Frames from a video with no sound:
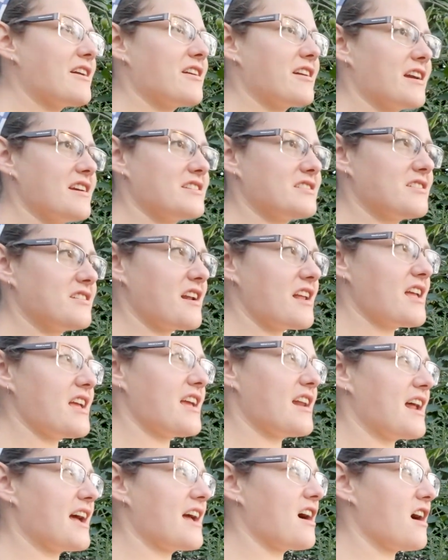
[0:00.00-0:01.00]
here yesterday
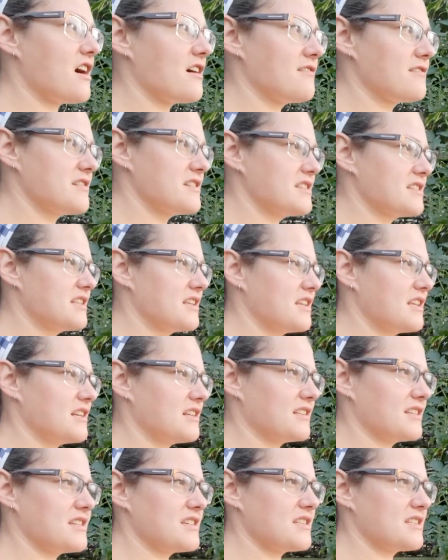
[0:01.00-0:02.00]
and I harvested
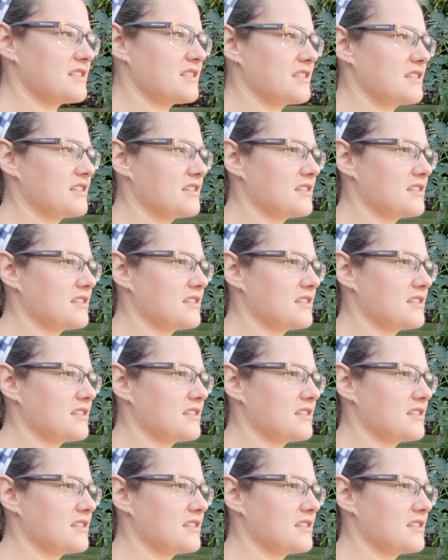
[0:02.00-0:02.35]
at least